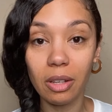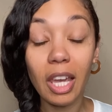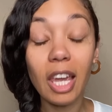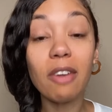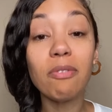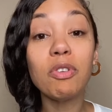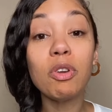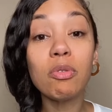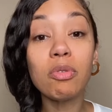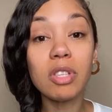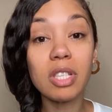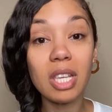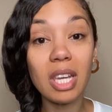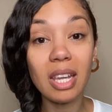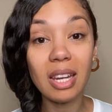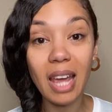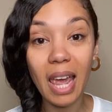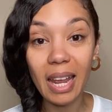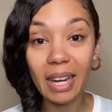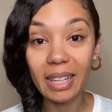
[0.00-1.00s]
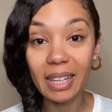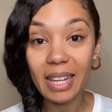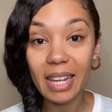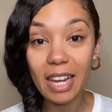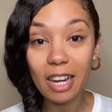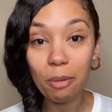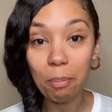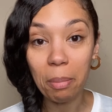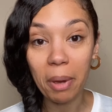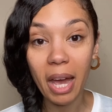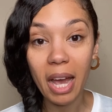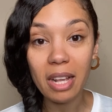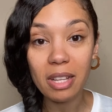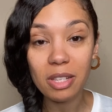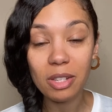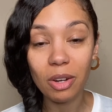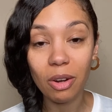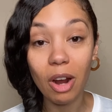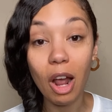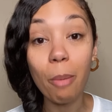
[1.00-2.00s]
If you've seen a lead
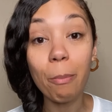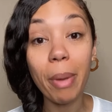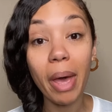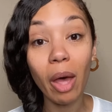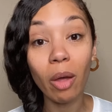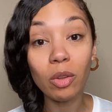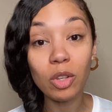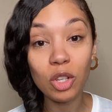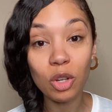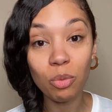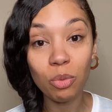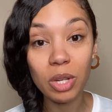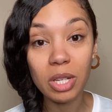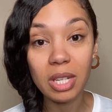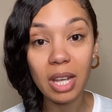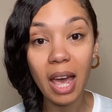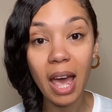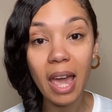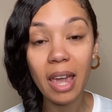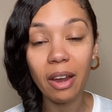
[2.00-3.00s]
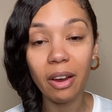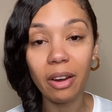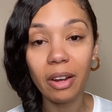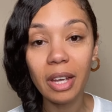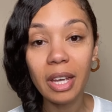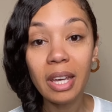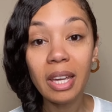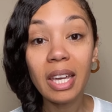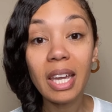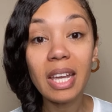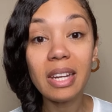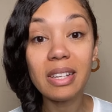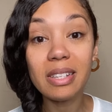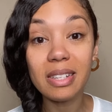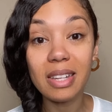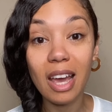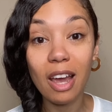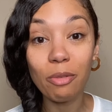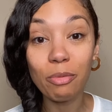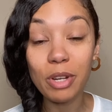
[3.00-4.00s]
pastor about to retire, he does
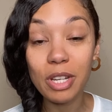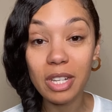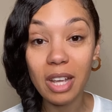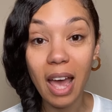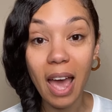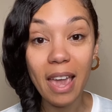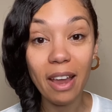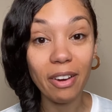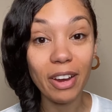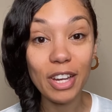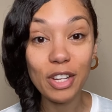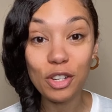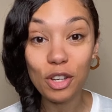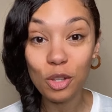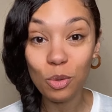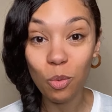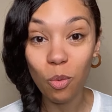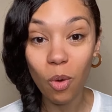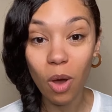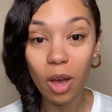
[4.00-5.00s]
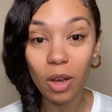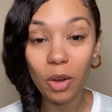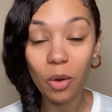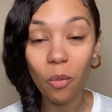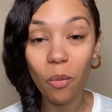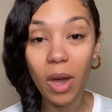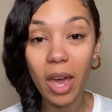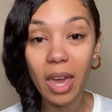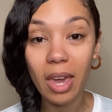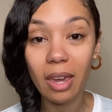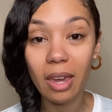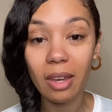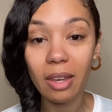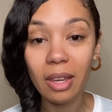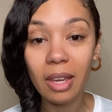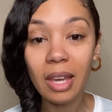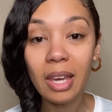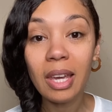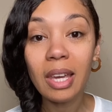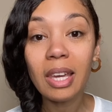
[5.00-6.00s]
not retire and just walk away.
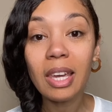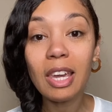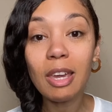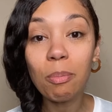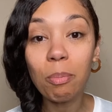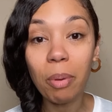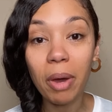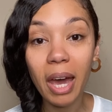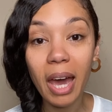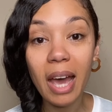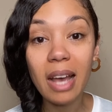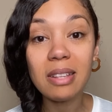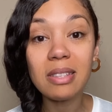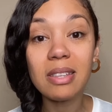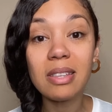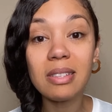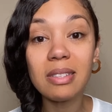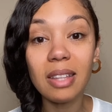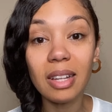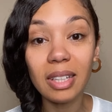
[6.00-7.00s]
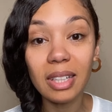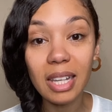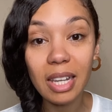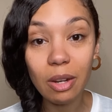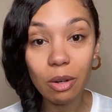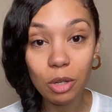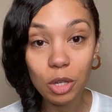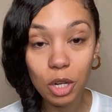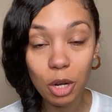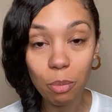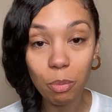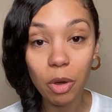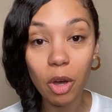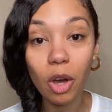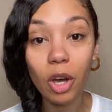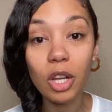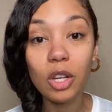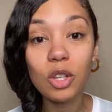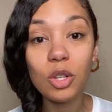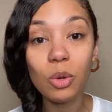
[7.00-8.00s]
He passes the leadership
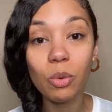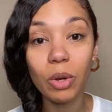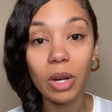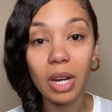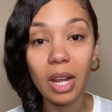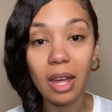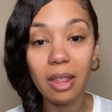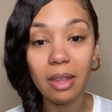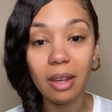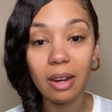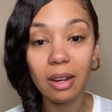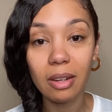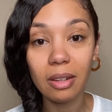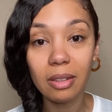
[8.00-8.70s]
on to another.